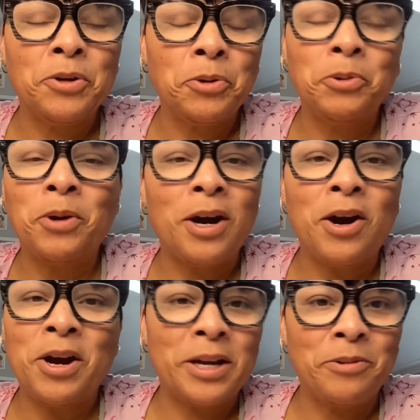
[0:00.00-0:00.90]
who are
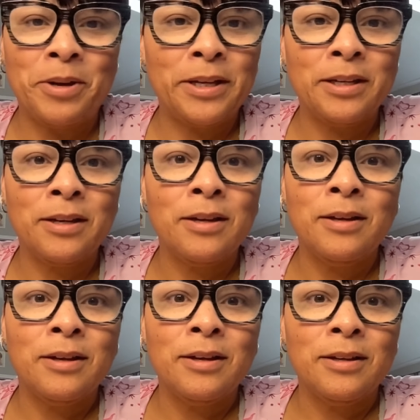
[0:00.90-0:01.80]
arguing
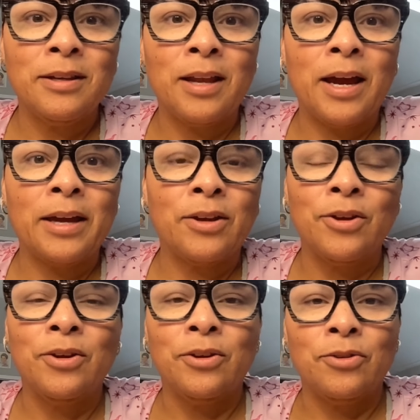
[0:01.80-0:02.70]
like
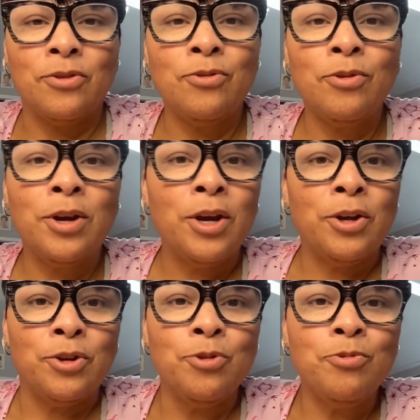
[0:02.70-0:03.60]
you
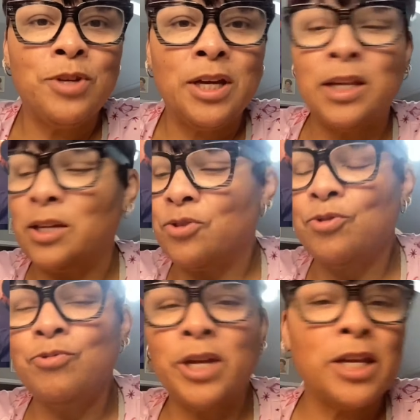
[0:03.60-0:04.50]
you did it,
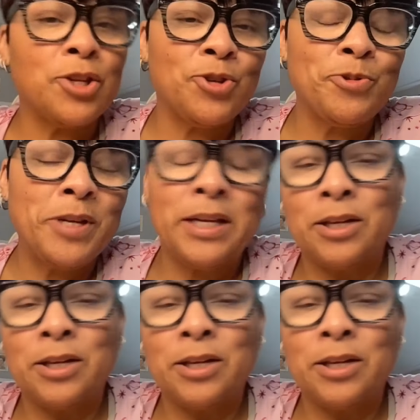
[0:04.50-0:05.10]
you did it, you did